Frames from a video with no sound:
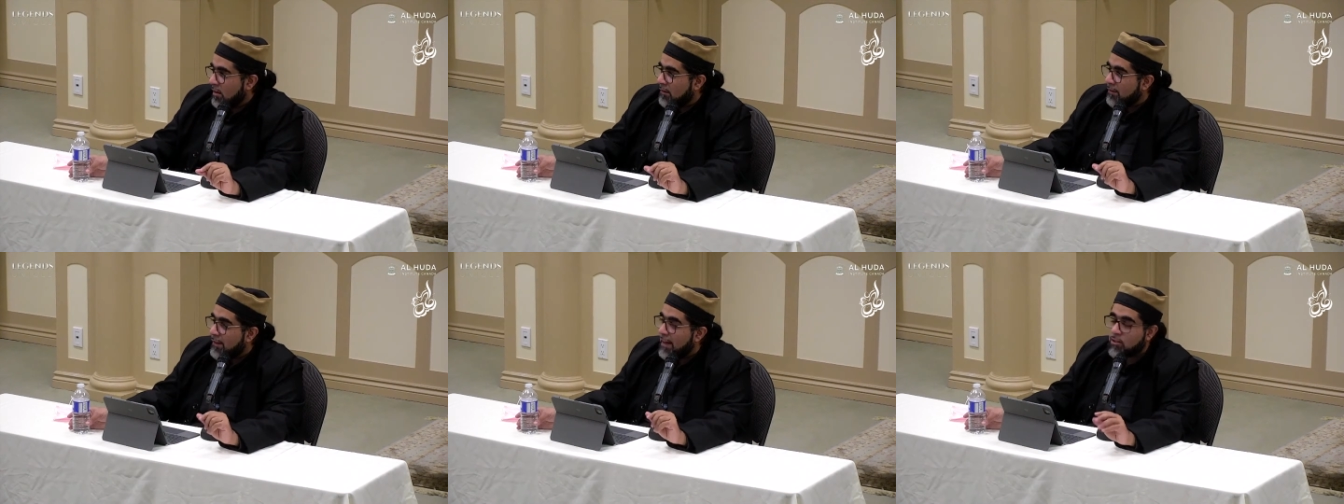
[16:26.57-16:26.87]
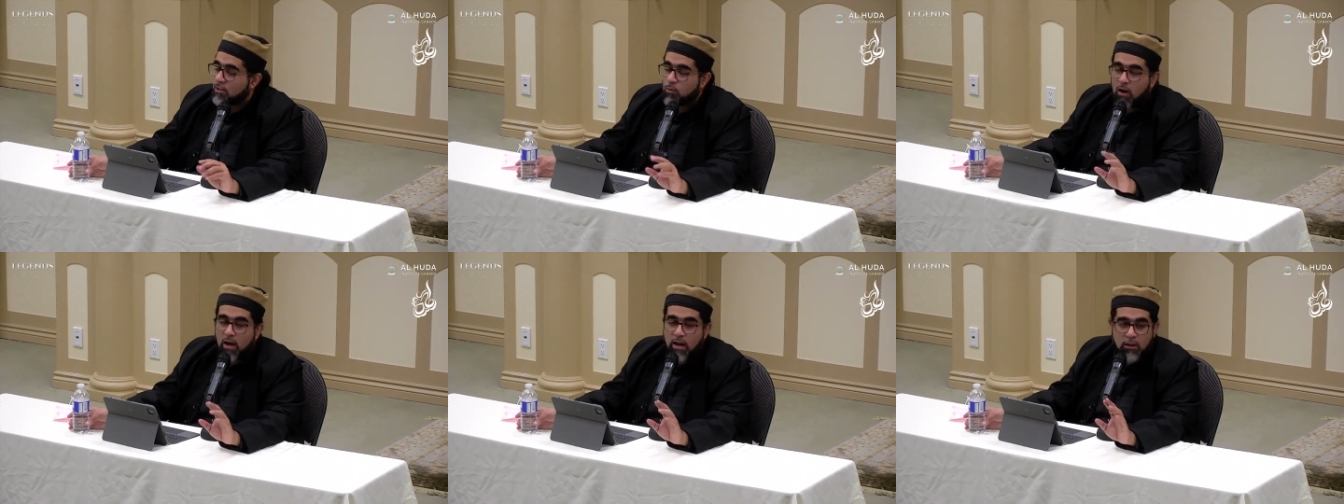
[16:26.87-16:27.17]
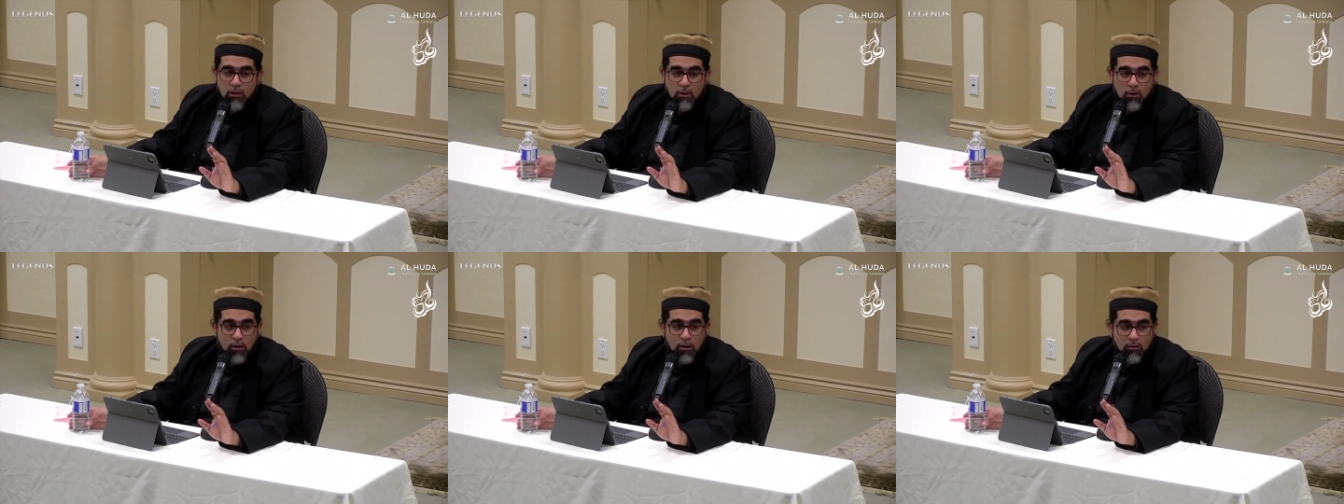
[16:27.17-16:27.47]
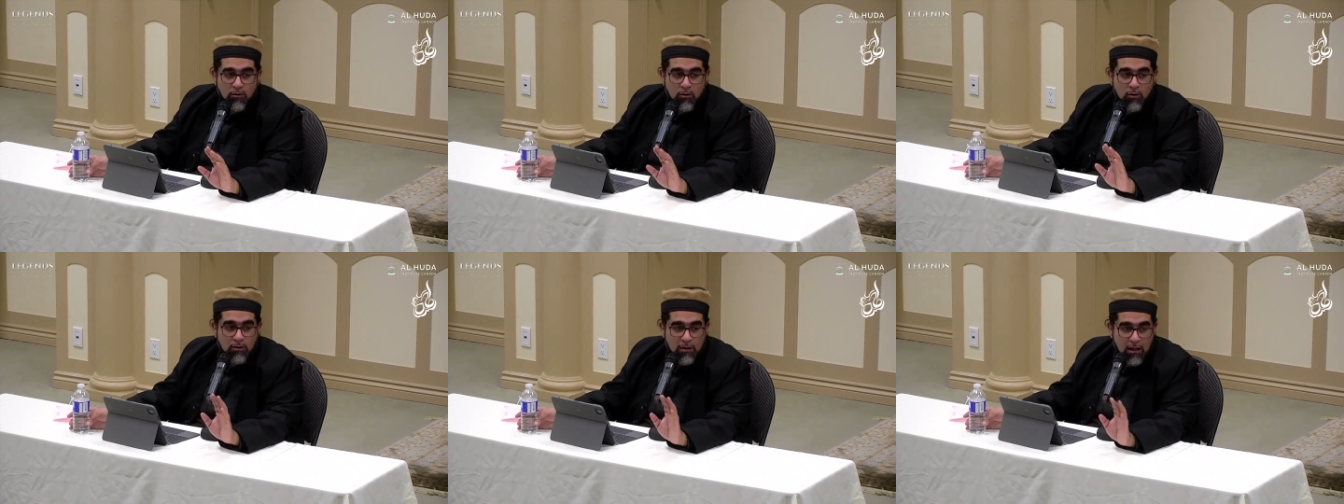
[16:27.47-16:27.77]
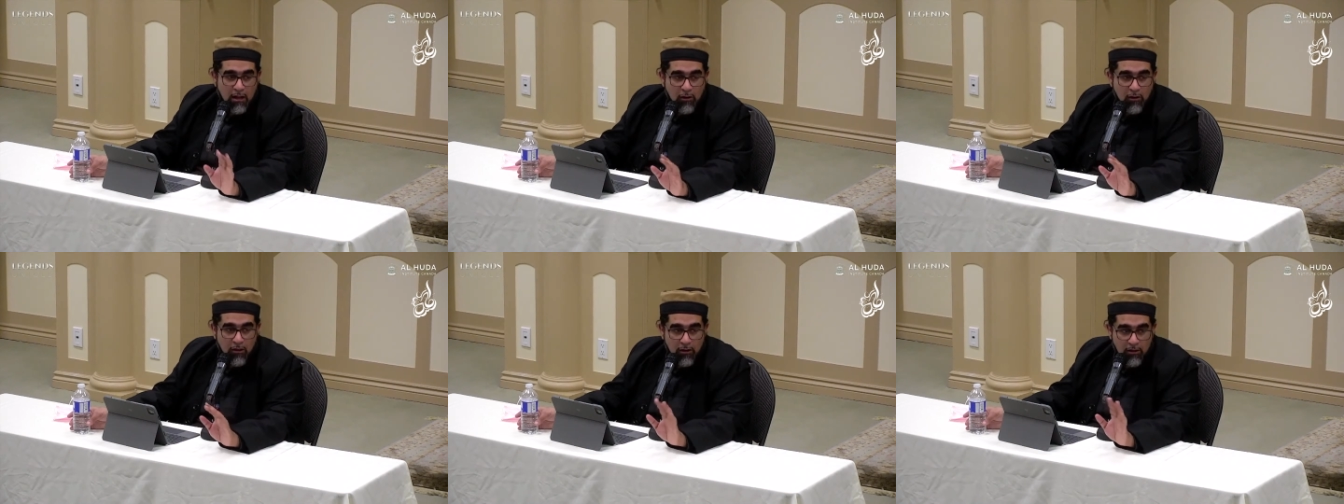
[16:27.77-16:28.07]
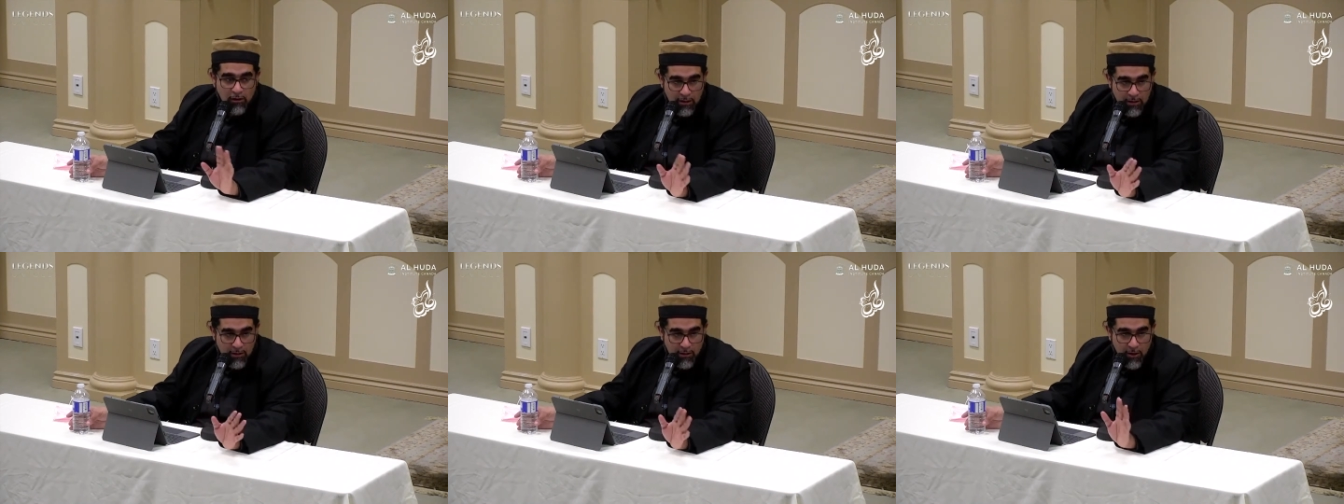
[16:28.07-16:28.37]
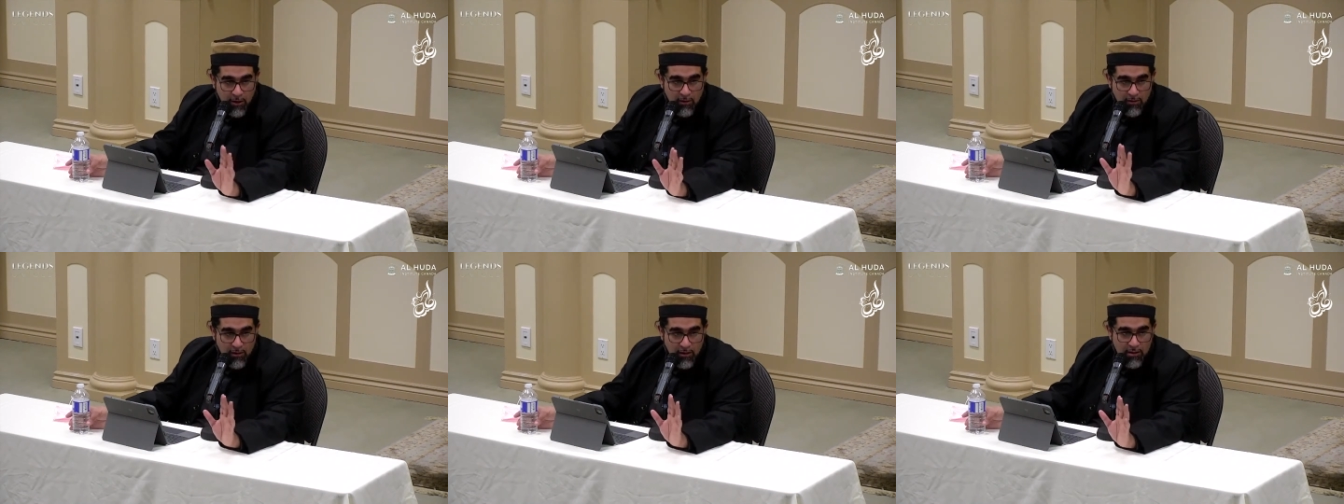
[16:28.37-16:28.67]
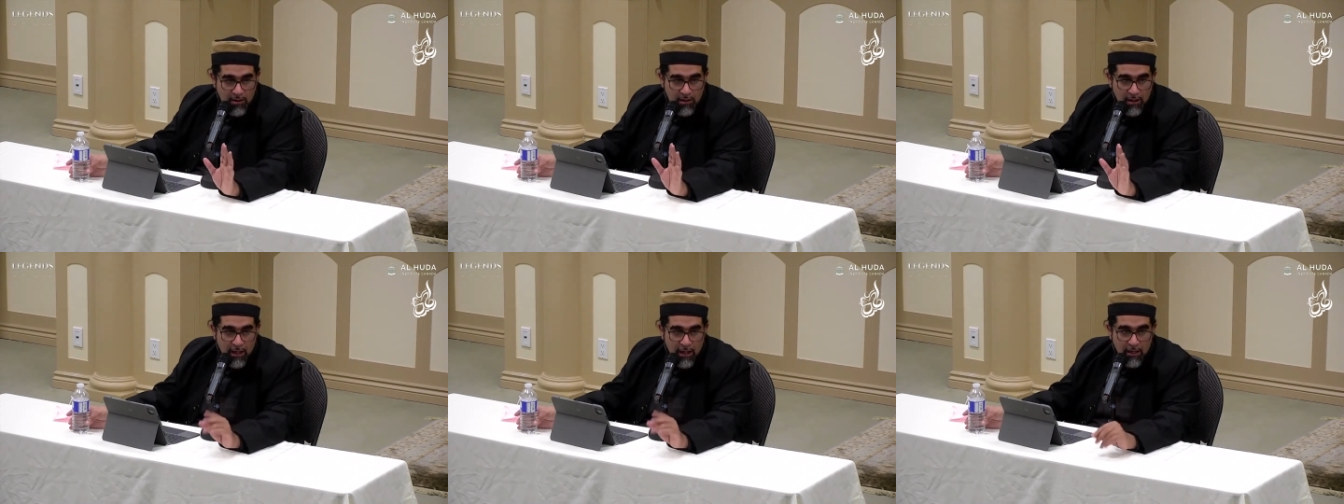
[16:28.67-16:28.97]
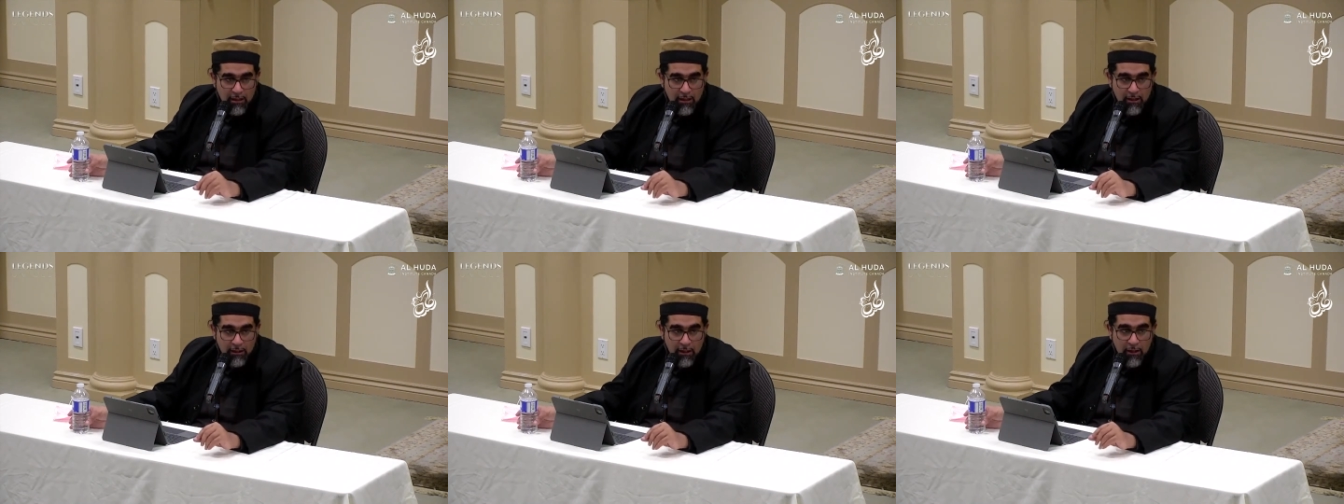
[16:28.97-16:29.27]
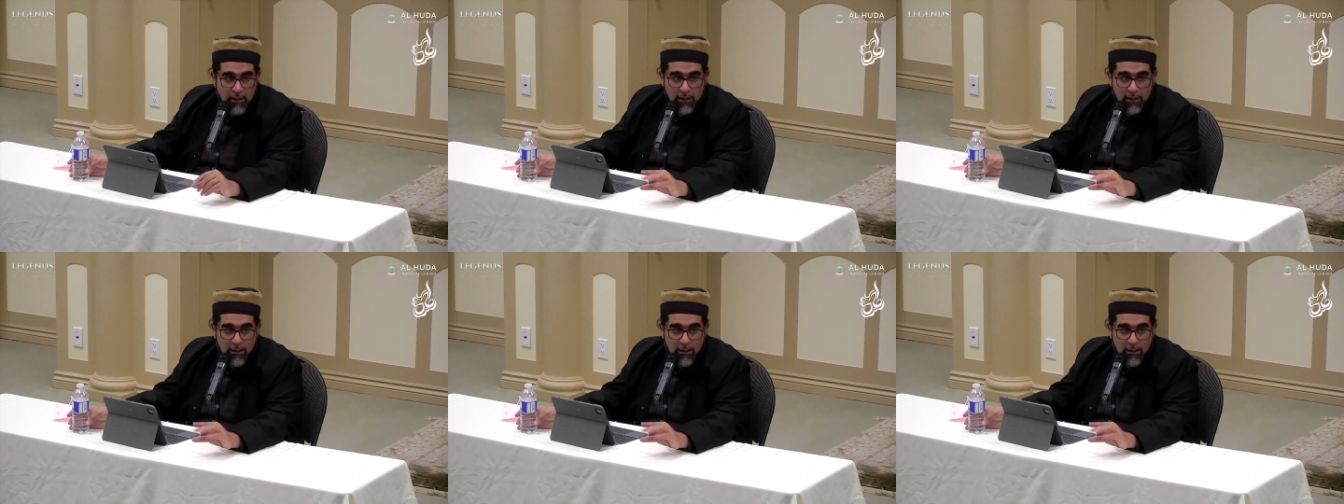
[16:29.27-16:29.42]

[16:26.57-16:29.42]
that's why you know if you tell all of these countries today then they,